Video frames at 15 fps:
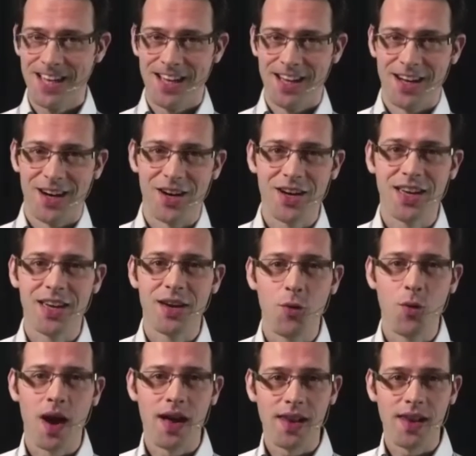Okay,
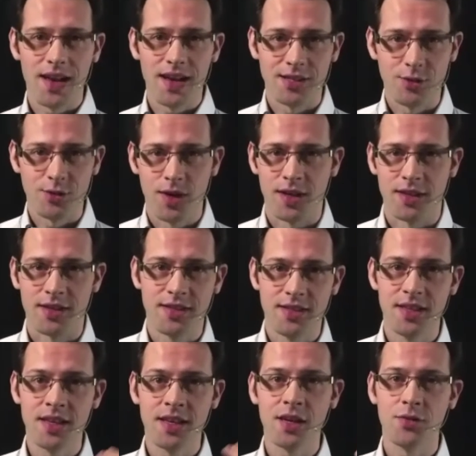one last one.
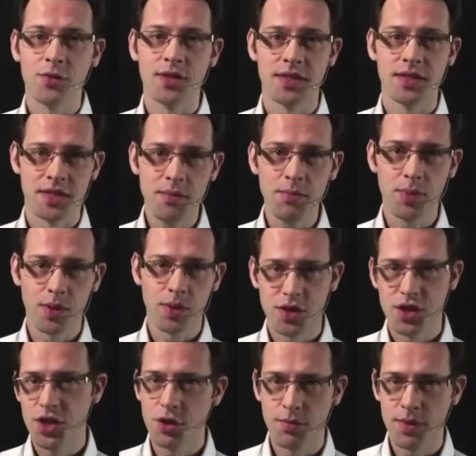Think of a simple
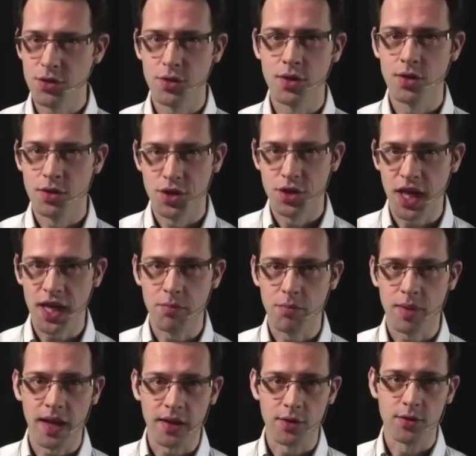geometrical shape,
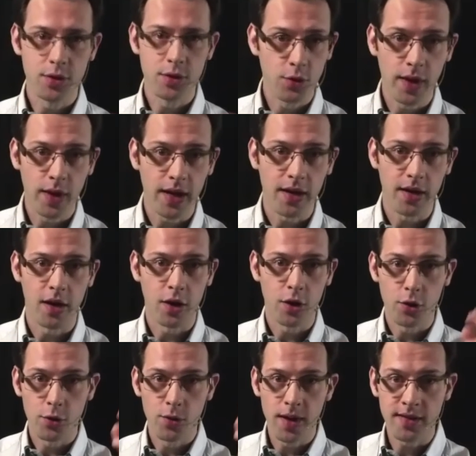like a square or
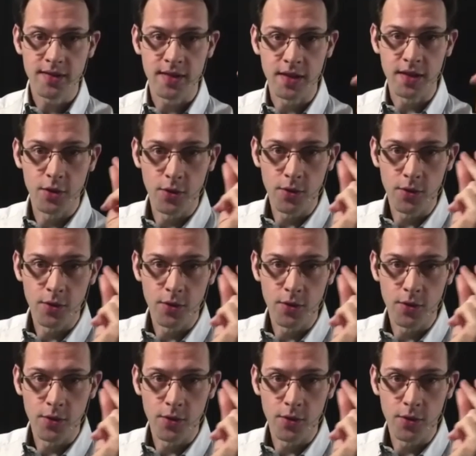a rectangle.